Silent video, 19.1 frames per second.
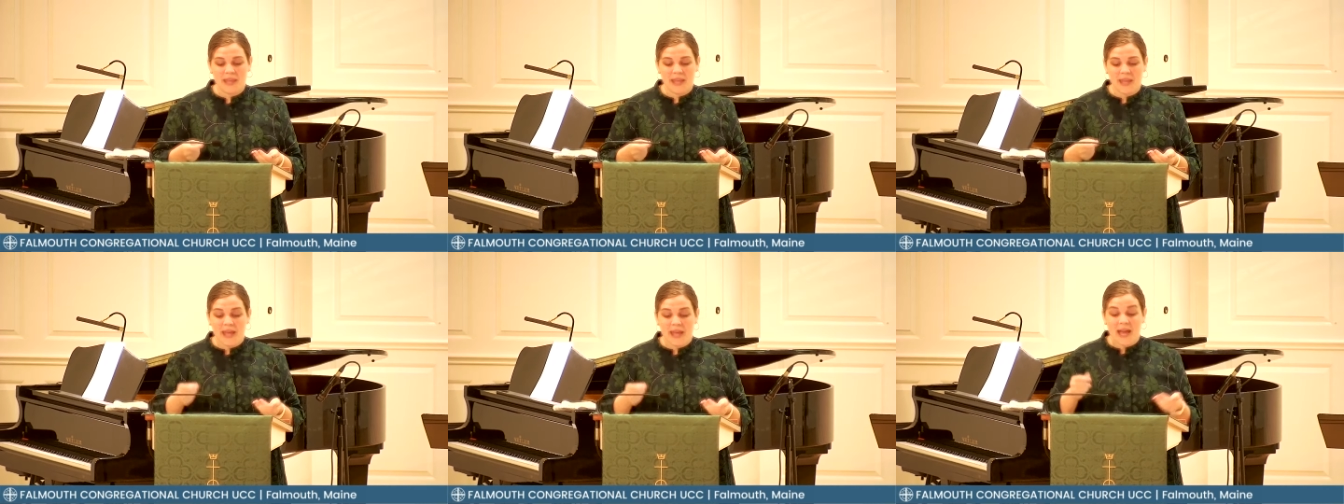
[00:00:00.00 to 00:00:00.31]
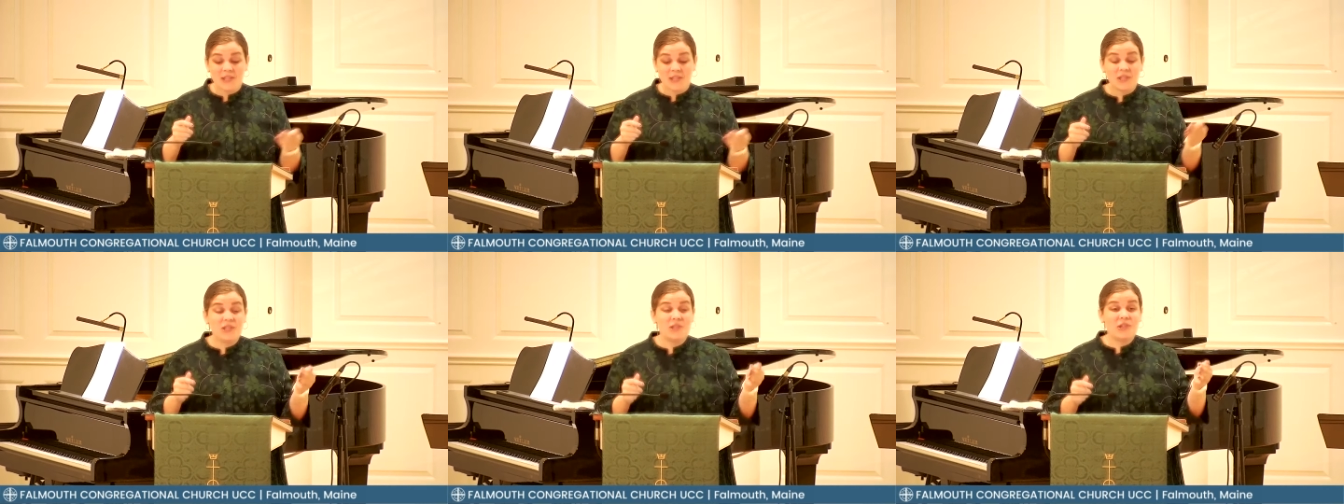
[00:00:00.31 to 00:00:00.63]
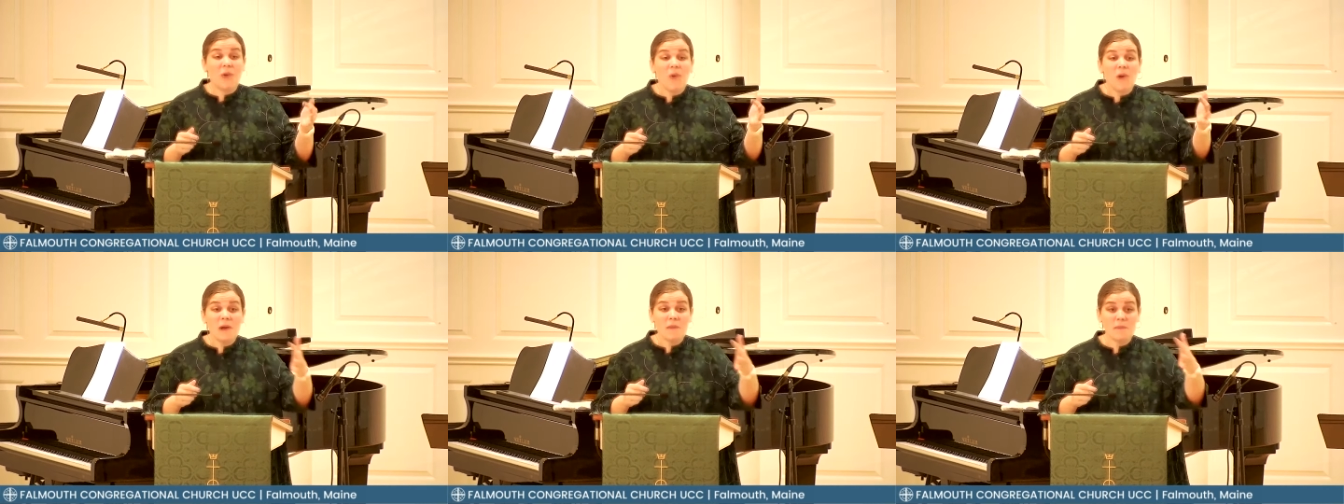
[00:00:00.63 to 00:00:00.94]
And
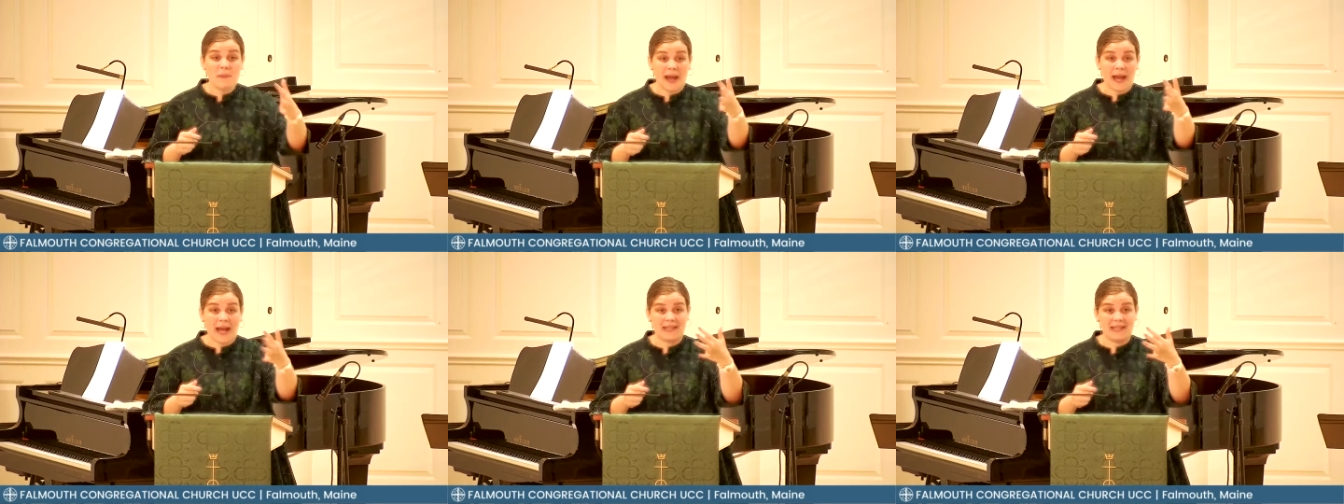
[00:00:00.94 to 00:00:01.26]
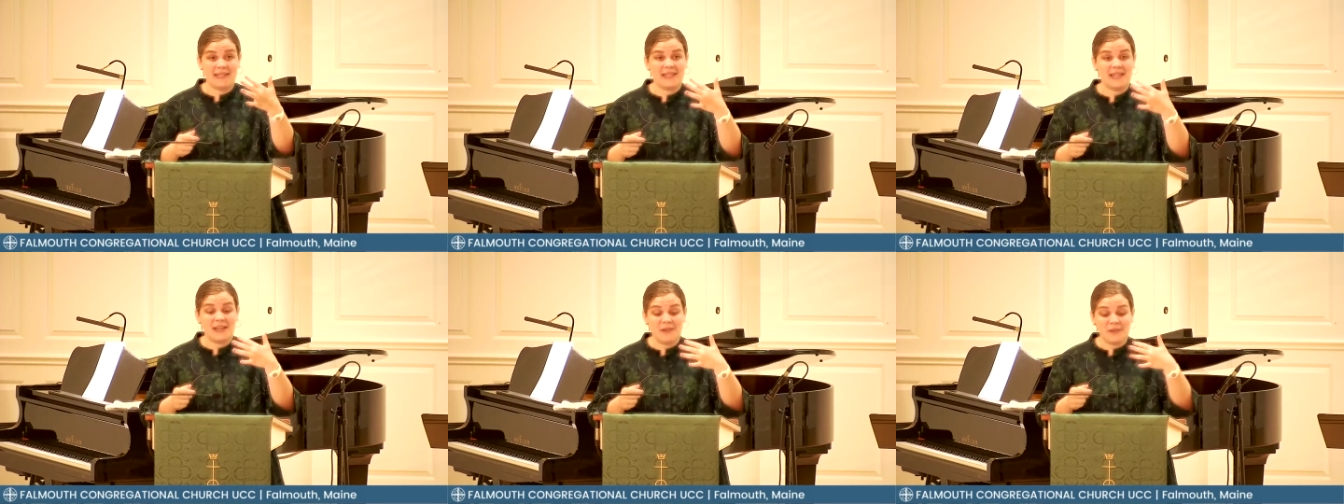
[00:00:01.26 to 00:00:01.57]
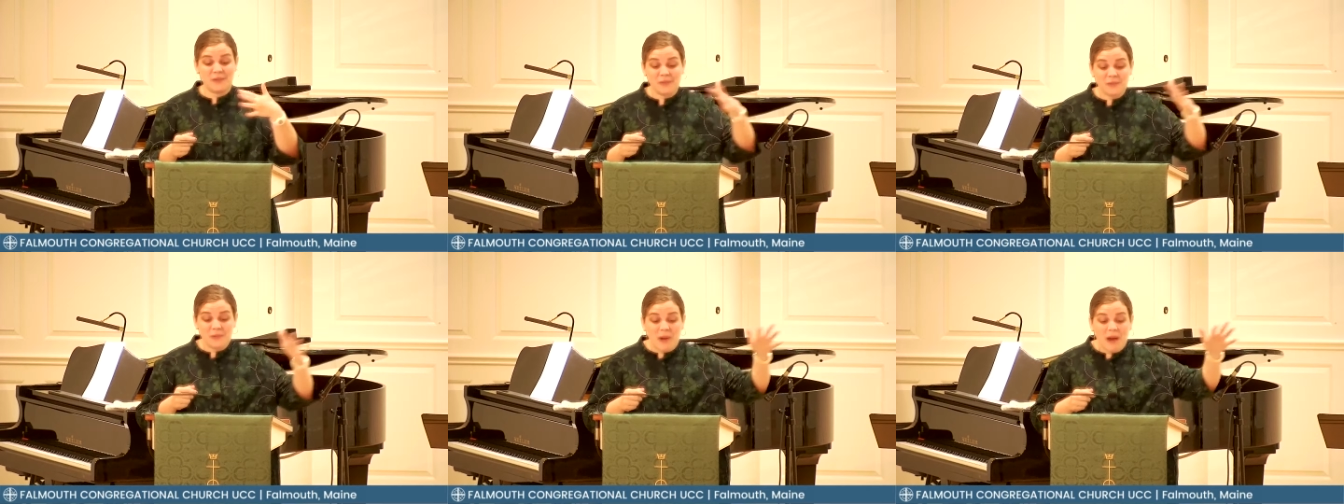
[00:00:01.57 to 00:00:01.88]
your passing
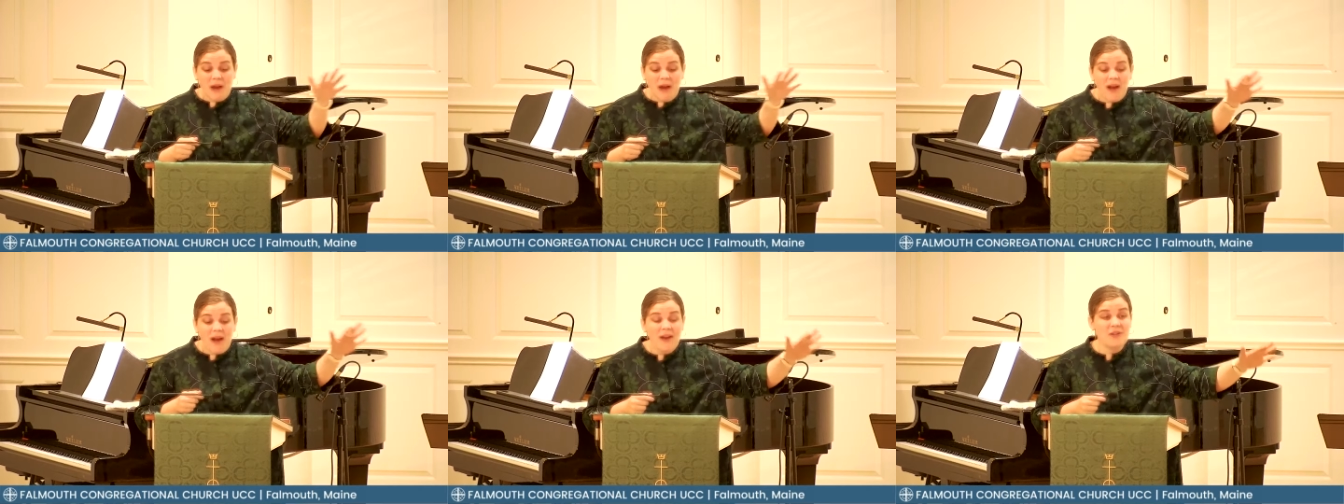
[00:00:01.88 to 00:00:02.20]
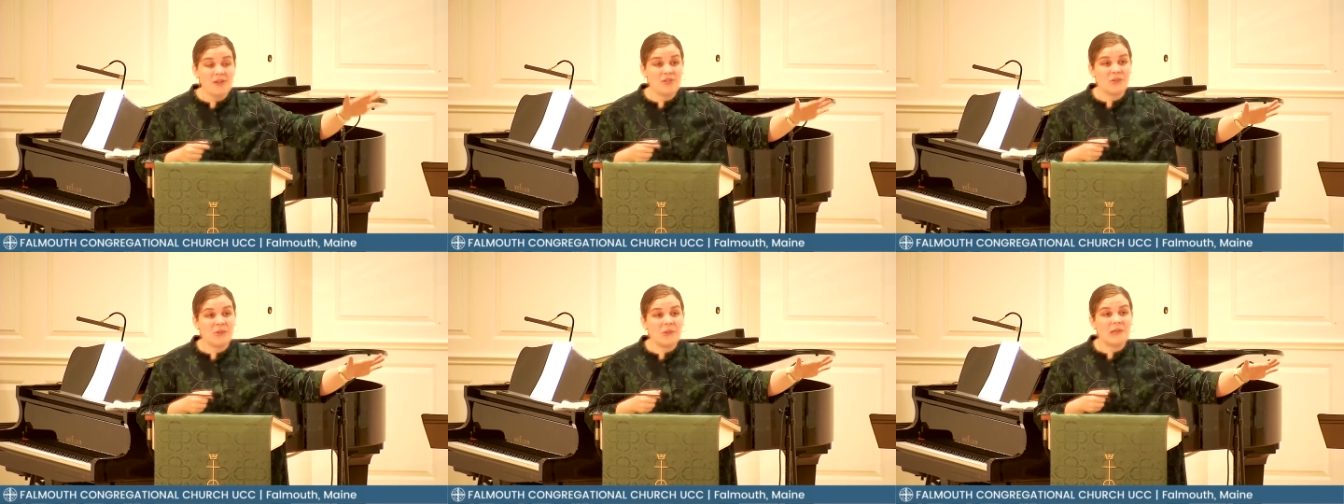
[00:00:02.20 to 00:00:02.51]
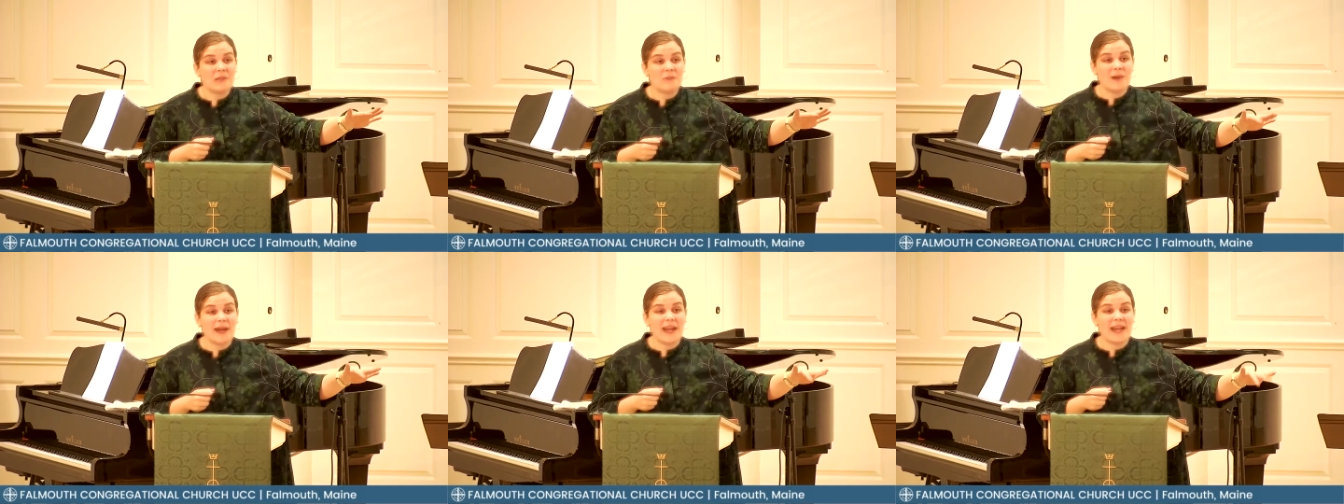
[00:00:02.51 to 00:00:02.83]
through our
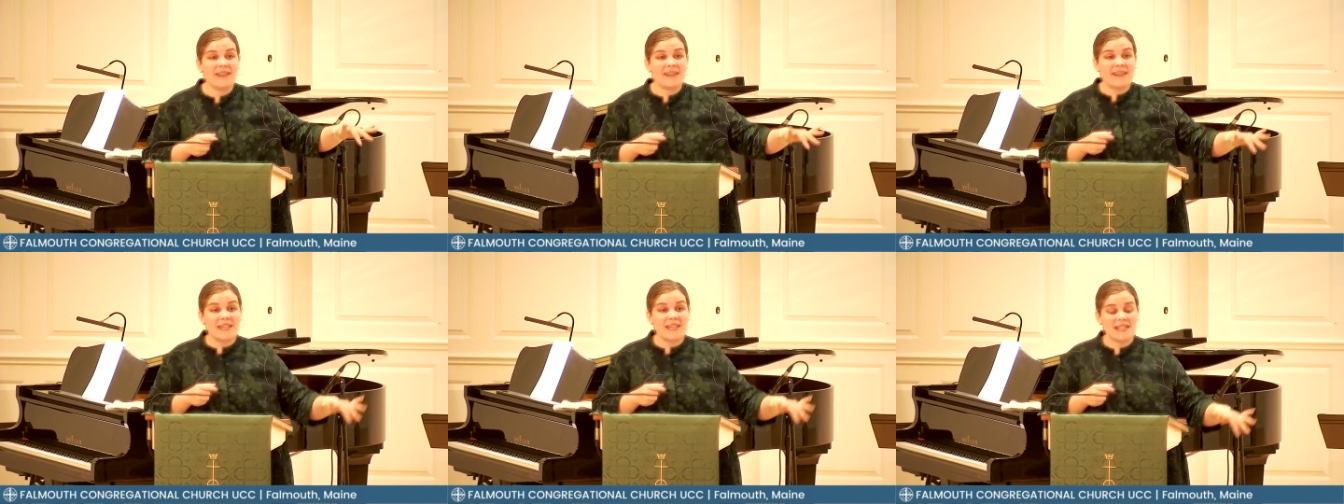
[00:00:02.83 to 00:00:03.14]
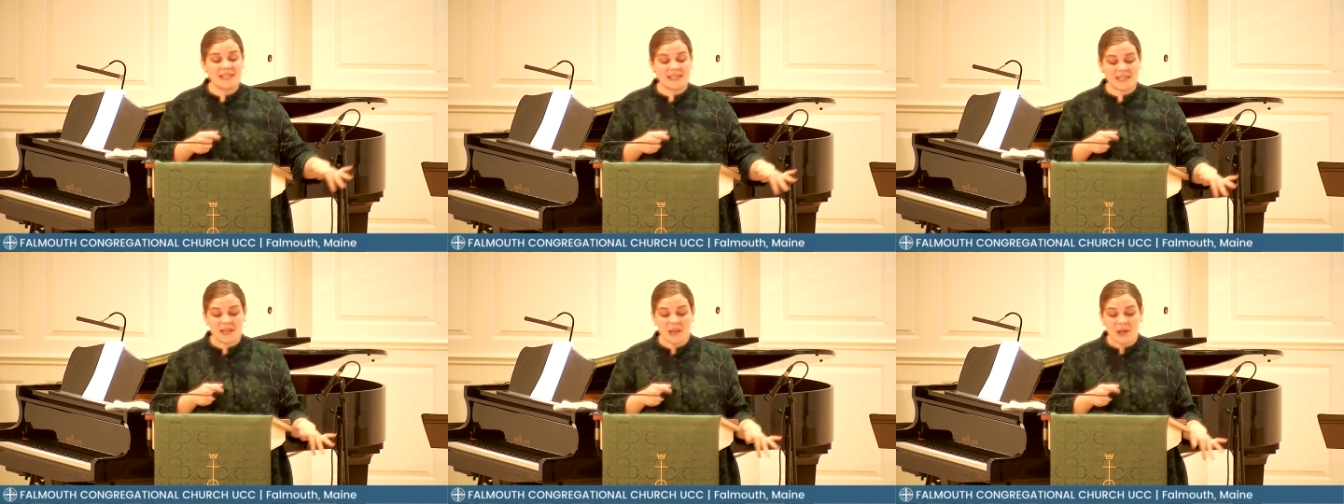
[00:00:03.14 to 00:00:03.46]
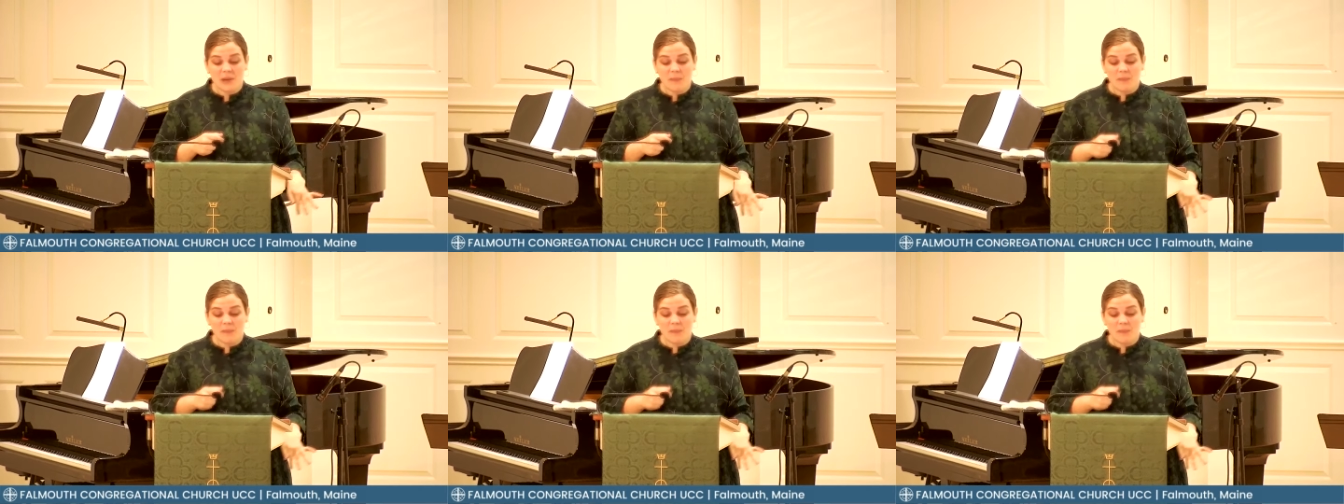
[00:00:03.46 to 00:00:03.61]
doorway this